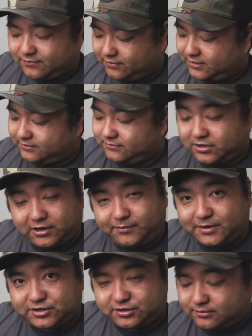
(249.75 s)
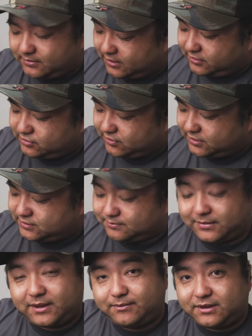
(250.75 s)
You'll get color picture, and your screens
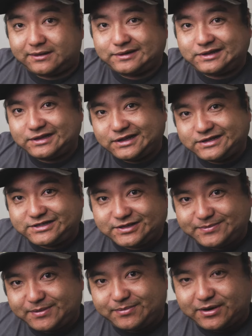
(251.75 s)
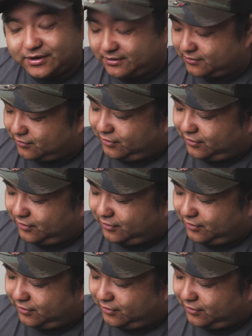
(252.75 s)
might be a little bit bigger,